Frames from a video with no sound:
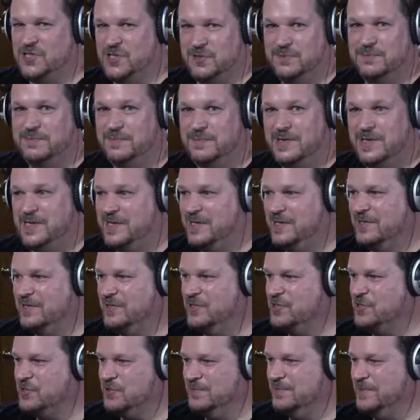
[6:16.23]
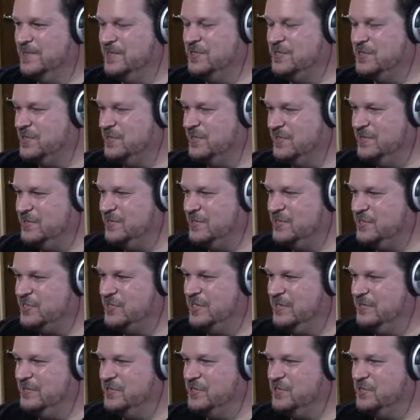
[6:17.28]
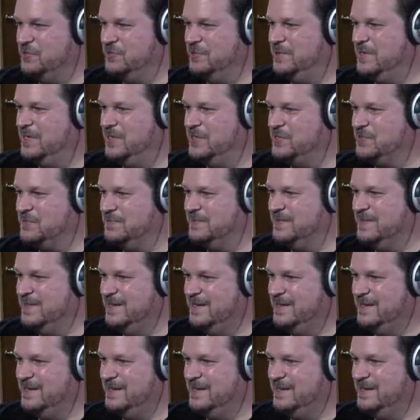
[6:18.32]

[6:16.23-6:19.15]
and MIDI instruments, it just sounds so awesome.